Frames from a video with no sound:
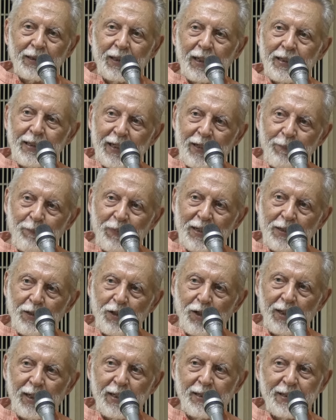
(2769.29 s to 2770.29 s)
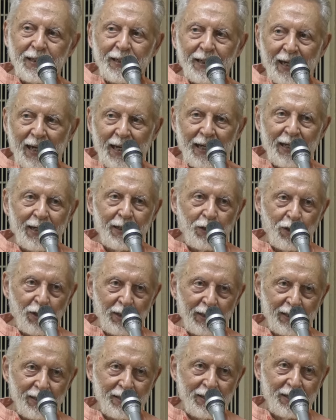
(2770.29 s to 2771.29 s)
a deeper knowledge and a higher
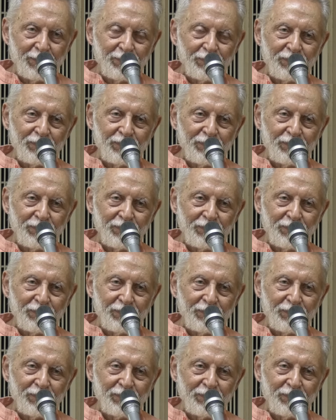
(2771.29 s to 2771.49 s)
knowledge